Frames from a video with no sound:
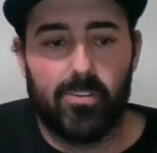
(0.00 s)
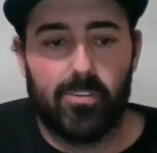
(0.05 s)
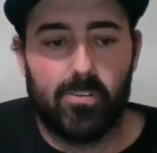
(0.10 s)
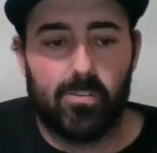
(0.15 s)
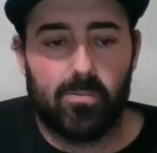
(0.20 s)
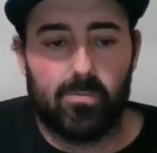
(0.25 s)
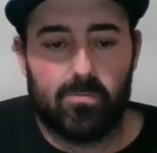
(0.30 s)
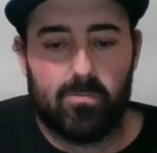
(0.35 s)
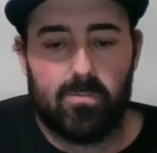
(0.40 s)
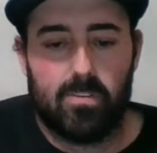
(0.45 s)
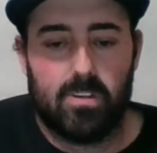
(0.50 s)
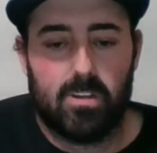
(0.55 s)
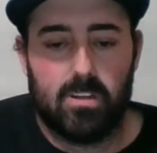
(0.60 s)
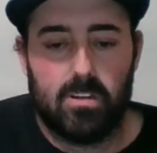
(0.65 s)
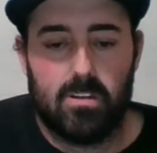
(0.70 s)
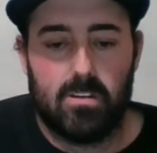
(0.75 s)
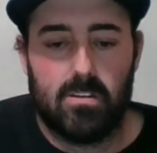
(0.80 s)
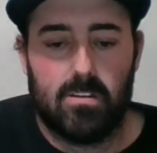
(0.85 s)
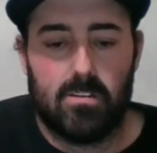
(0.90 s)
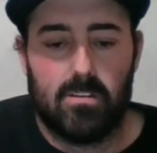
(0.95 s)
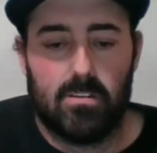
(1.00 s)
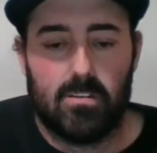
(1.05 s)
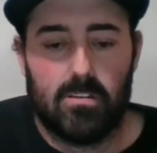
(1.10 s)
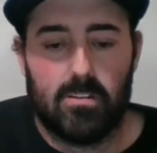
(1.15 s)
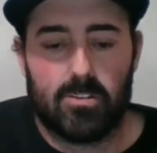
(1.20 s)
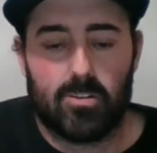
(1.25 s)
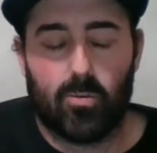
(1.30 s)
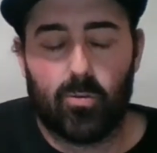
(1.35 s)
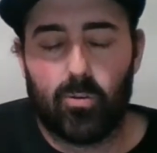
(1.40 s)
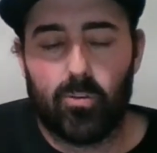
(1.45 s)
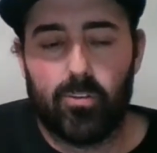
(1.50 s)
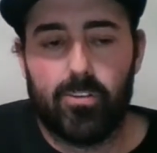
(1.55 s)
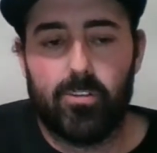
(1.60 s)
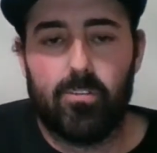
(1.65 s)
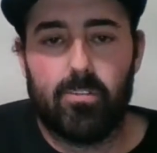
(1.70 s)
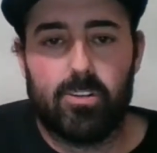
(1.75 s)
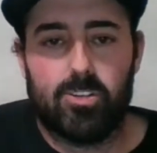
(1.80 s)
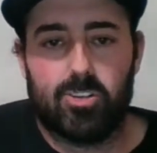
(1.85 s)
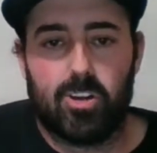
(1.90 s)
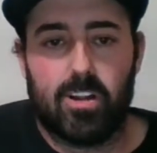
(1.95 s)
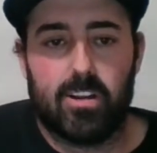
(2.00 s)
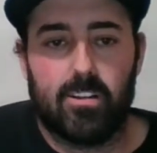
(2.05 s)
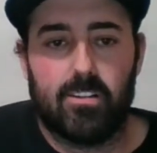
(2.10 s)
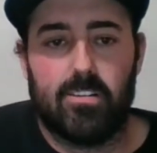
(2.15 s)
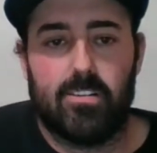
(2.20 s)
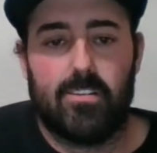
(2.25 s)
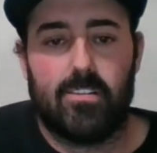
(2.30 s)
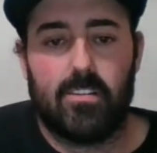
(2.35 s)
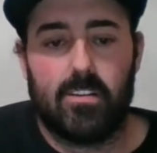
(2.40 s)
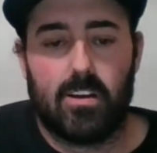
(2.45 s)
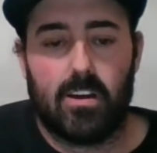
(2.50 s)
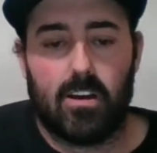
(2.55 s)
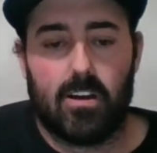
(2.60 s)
new adrenaline.